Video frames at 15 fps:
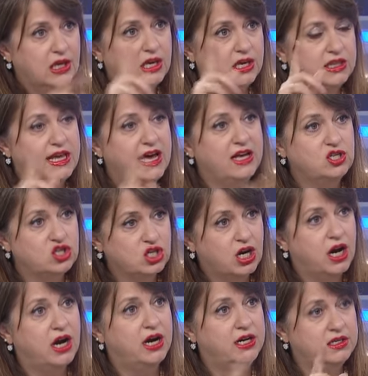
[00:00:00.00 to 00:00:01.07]
in that
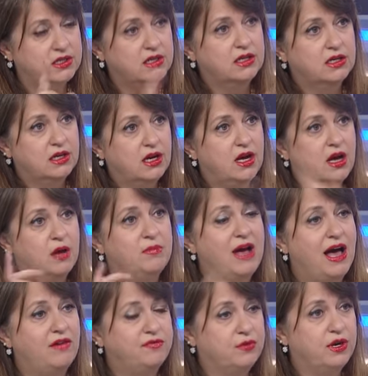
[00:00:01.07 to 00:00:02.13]
chart yeah. um,
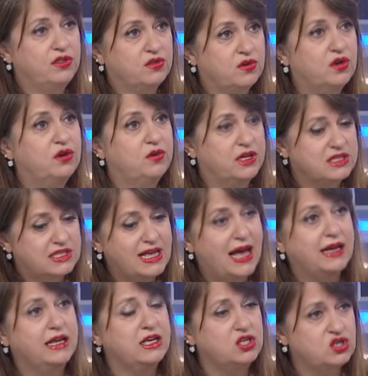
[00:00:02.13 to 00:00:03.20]
halfway through. It's
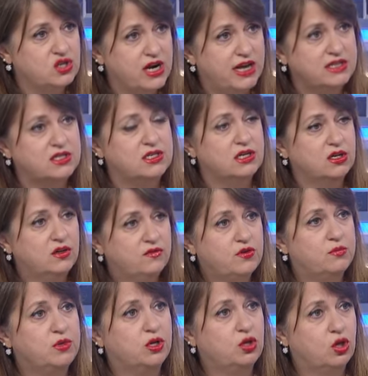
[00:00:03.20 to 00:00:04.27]
that interest
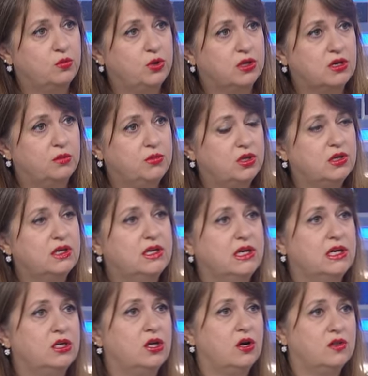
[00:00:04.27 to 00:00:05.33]
from the global community
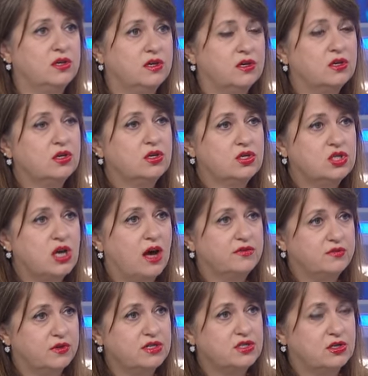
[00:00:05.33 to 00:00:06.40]
and all the
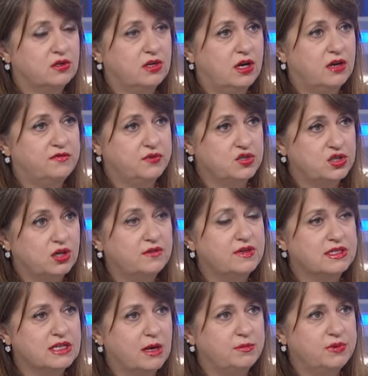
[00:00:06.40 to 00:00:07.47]
software uh, for
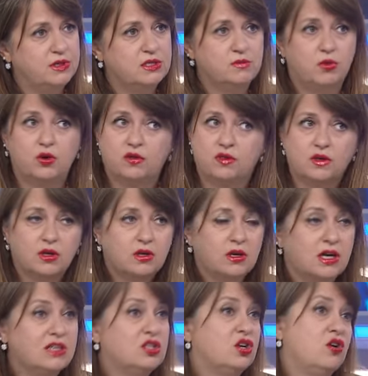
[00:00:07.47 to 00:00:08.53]
service companies, both
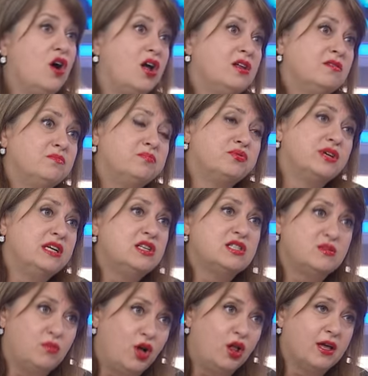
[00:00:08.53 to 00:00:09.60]
because they're all pretty
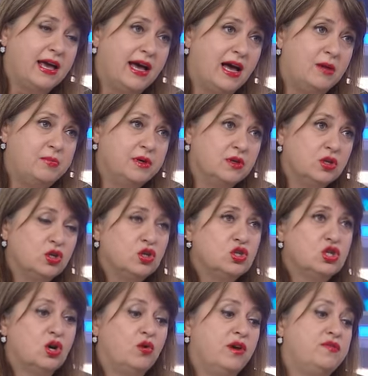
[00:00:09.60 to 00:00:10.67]
small cap.
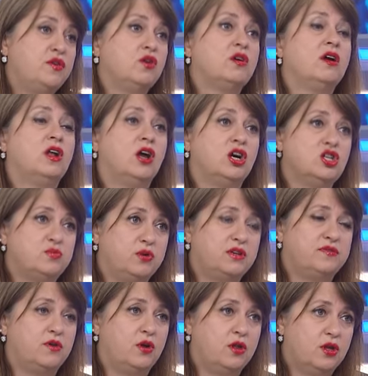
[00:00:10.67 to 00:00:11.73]
So if you're a large
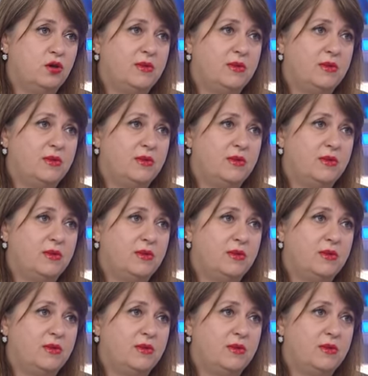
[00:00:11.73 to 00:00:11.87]
portfolio